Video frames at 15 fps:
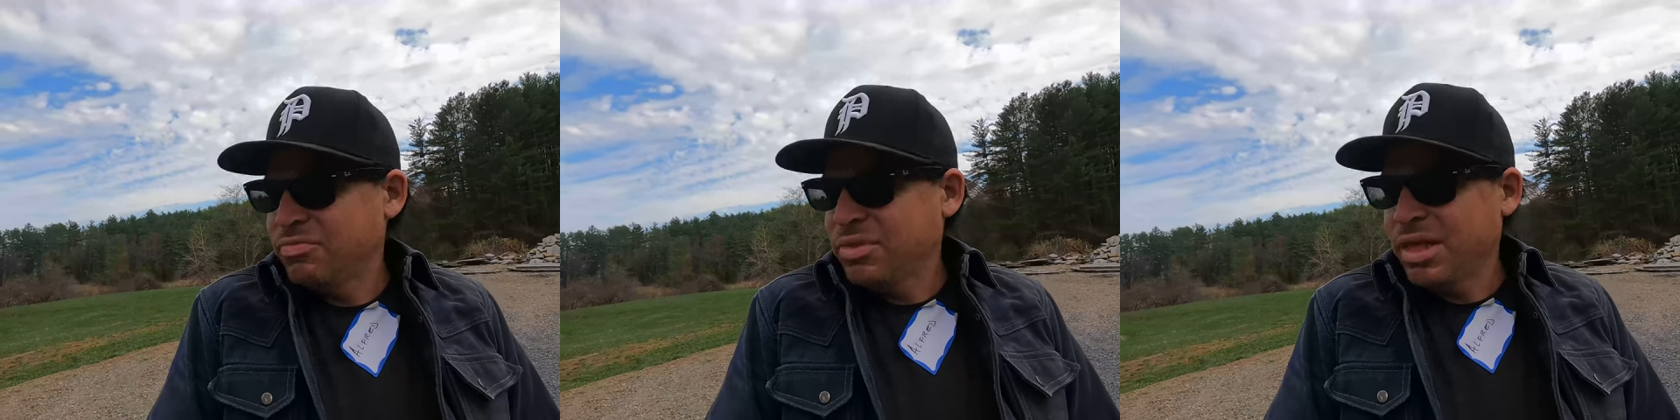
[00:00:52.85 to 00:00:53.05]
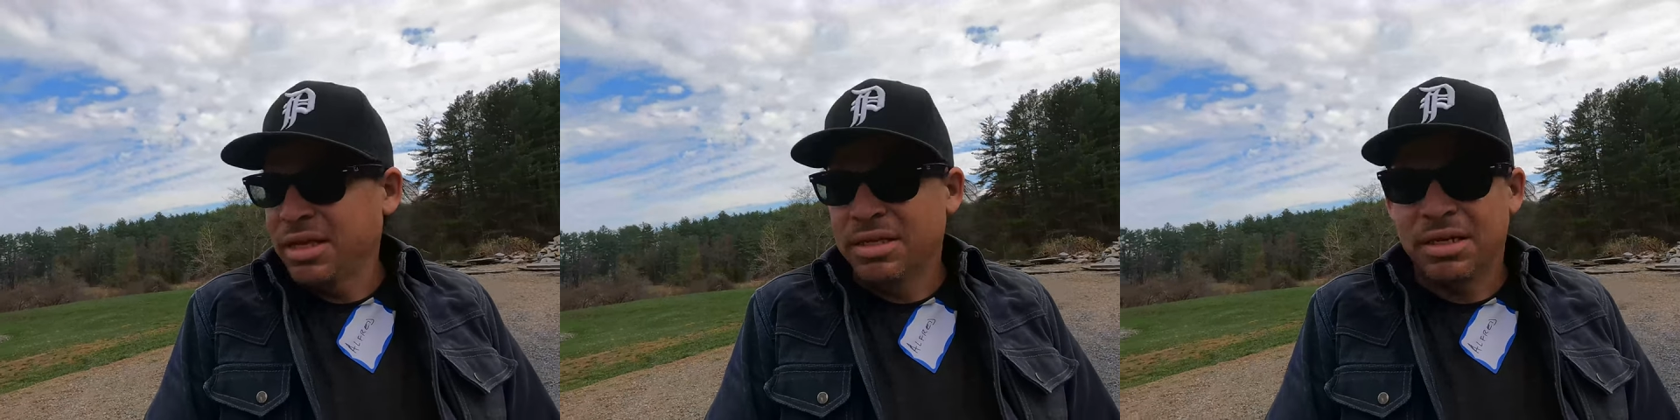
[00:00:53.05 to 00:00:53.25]

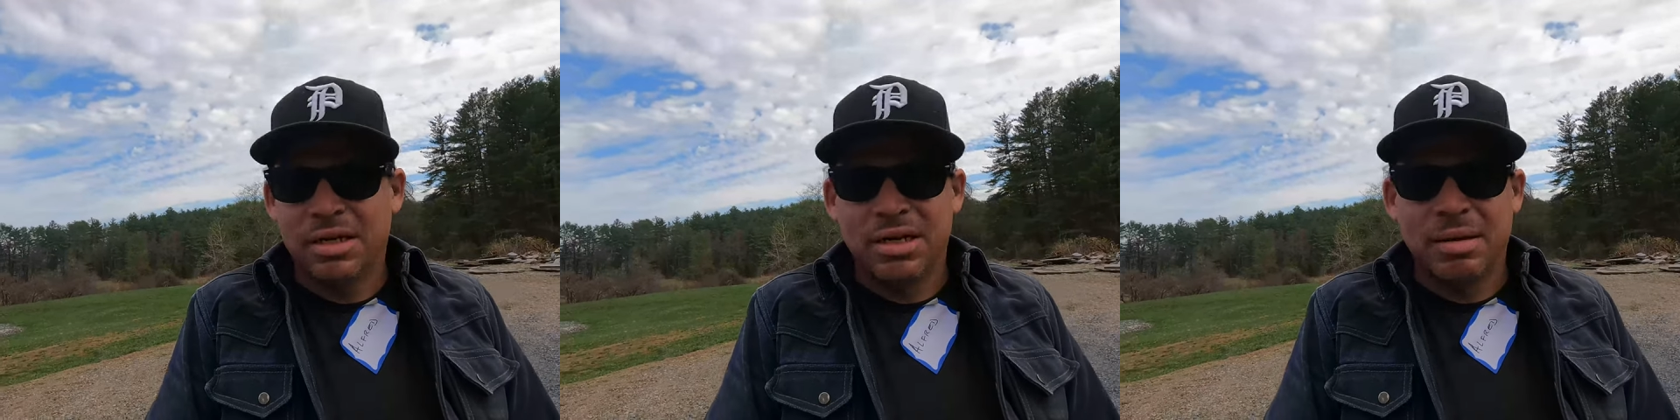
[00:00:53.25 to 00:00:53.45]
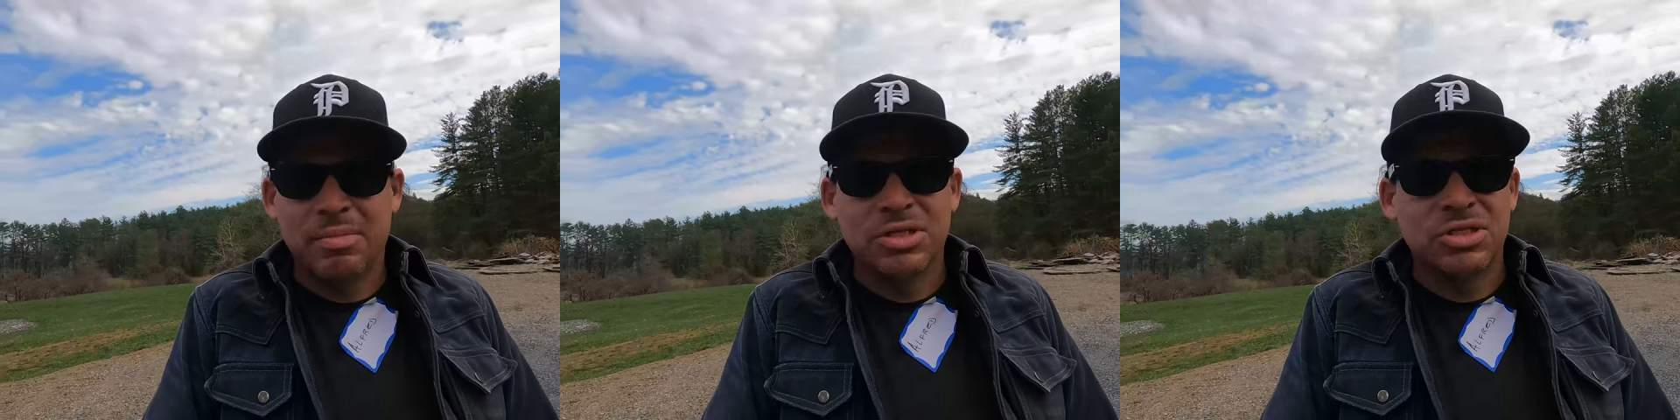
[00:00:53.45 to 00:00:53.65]
like to
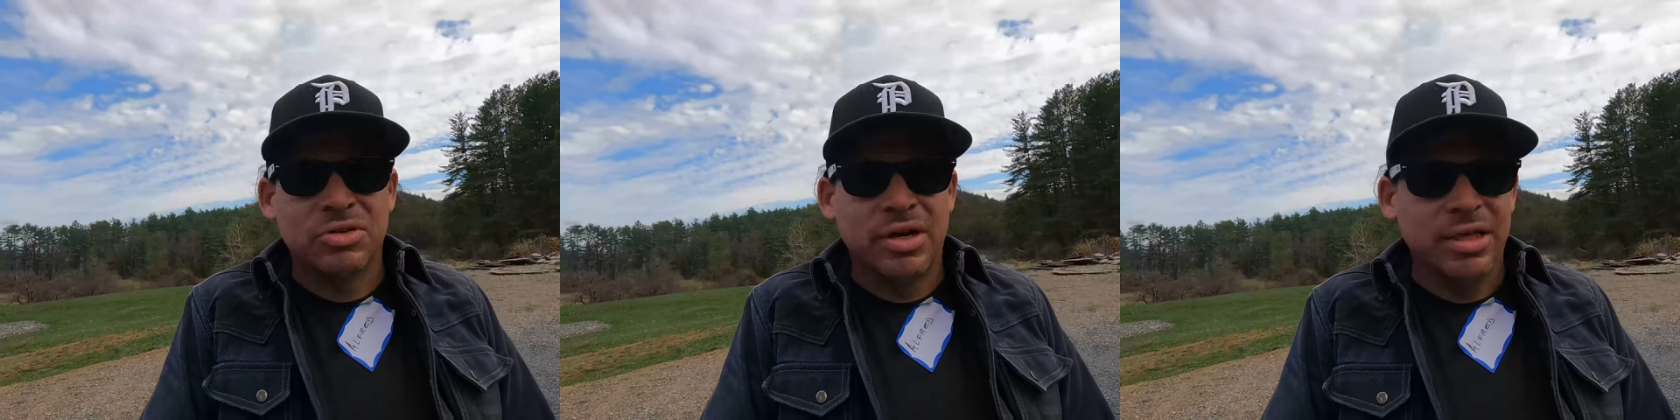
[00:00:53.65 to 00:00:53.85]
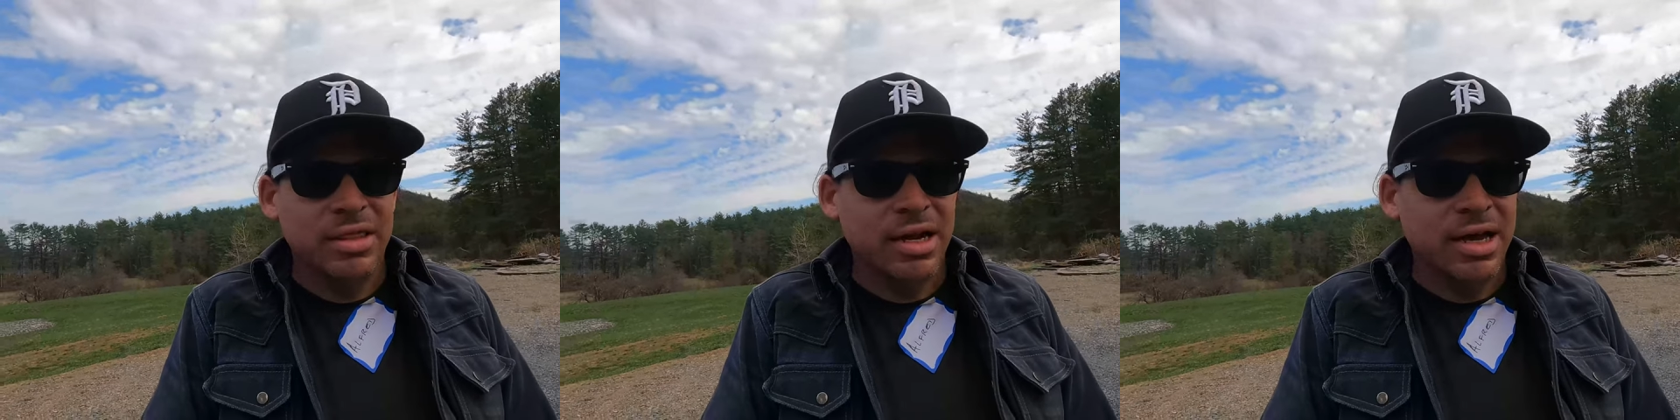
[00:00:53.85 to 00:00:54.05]

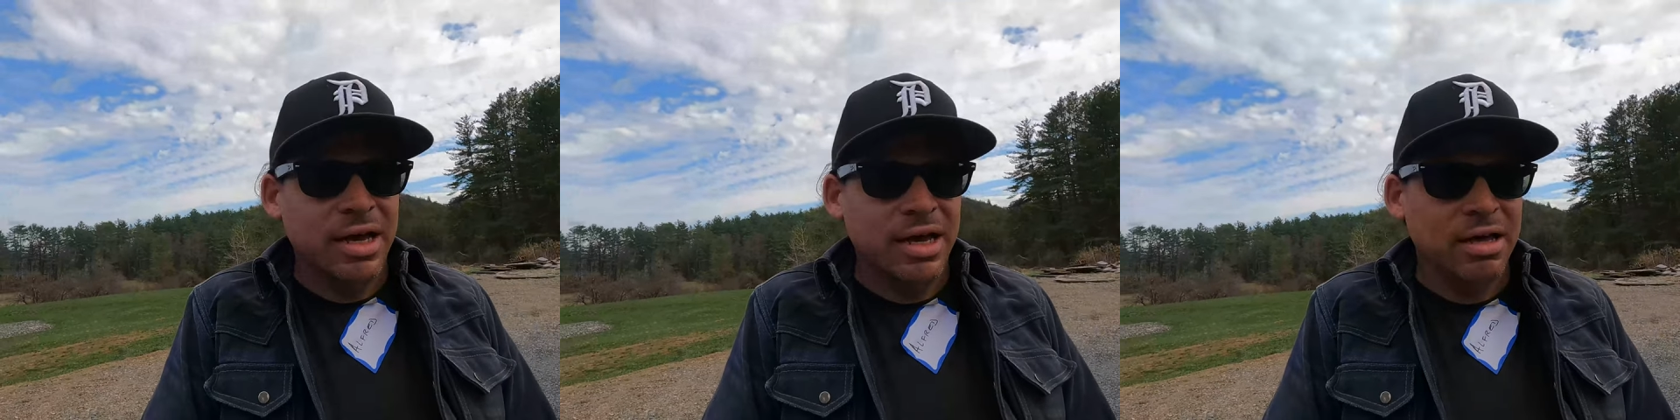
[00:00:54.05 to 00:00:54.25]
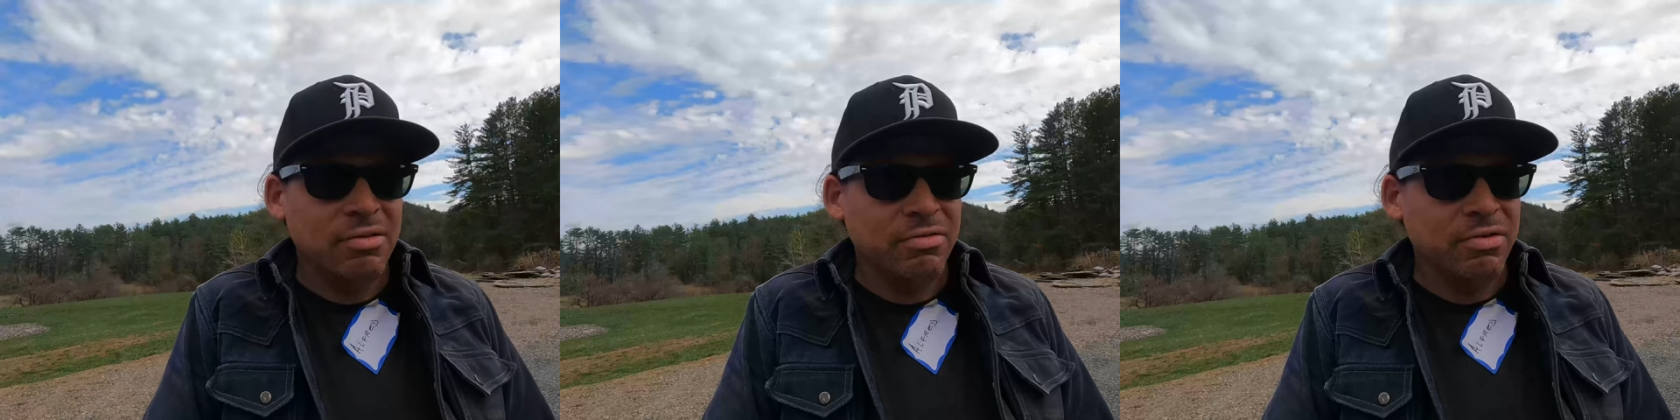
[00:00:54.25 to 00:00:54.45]
demonstrate that I
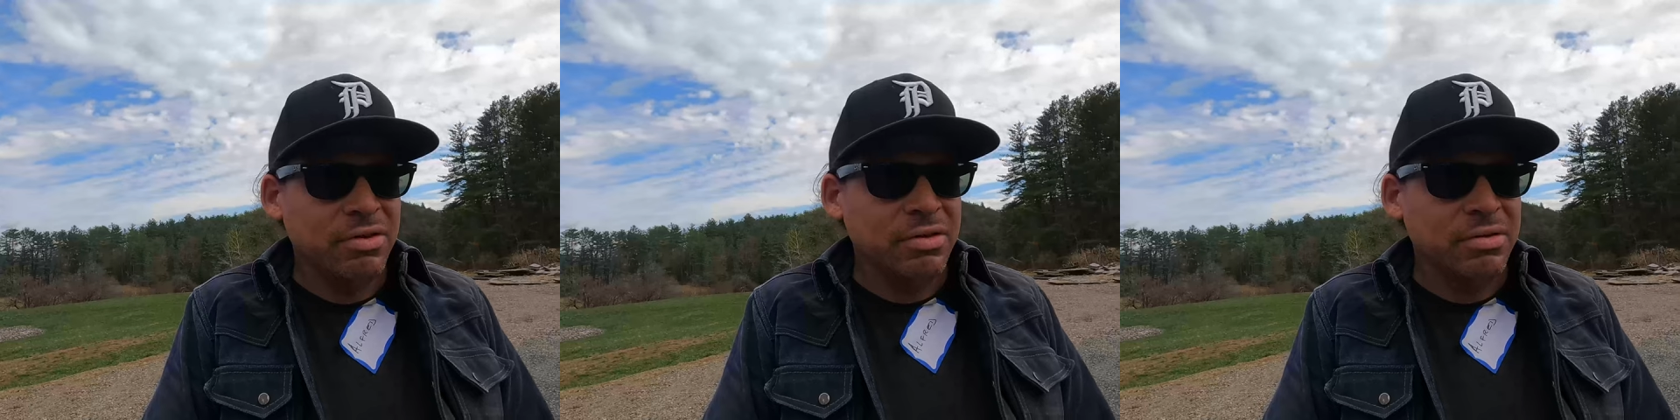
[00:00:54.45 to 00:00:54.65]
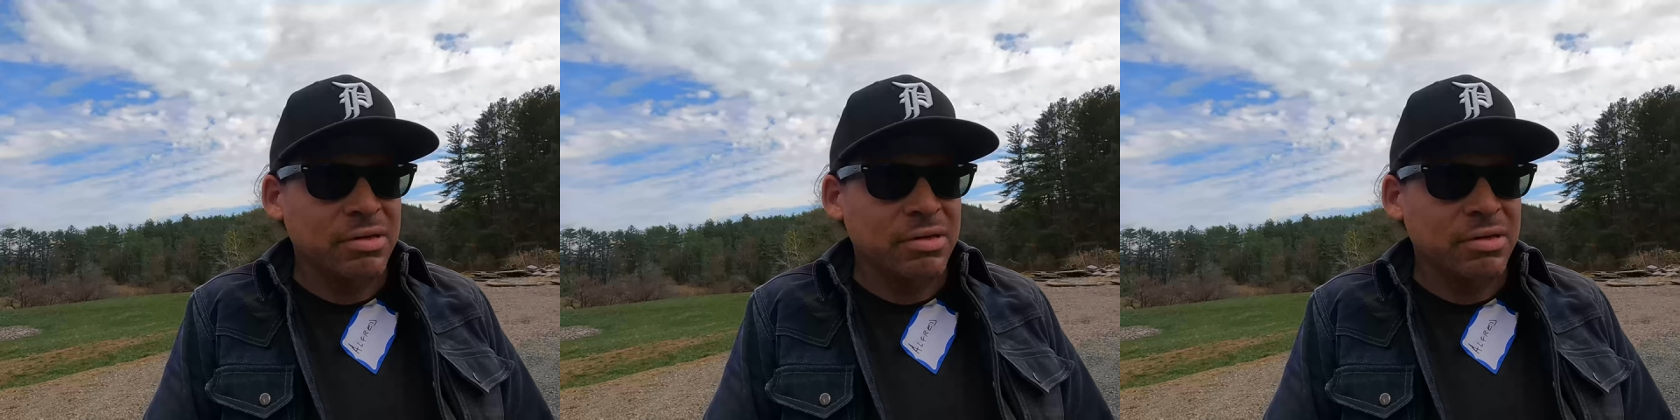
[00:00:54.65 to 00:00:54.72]
have